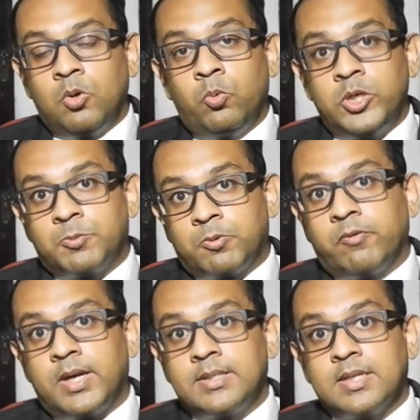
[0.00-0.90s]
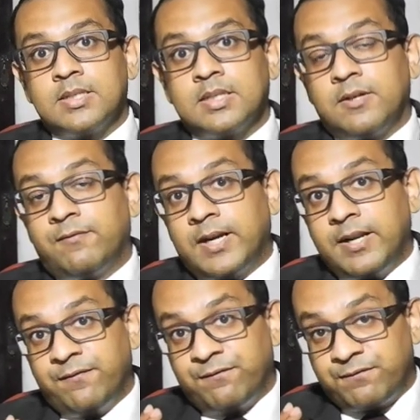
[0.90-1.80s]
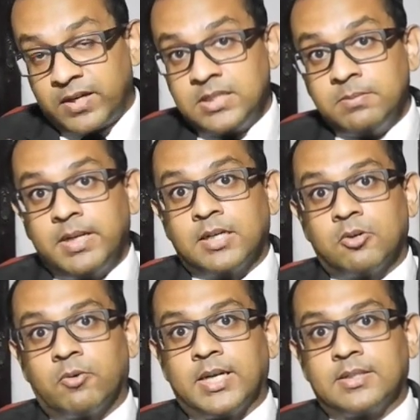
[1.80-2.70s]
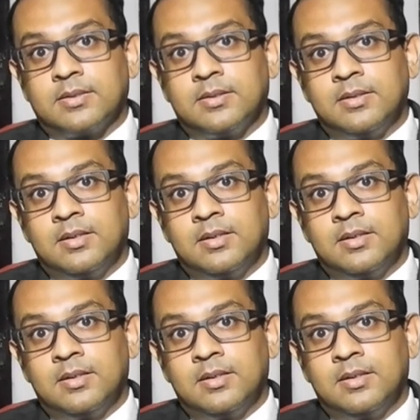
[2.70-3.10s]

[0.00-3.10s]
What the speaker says: which provides us a very fundamental right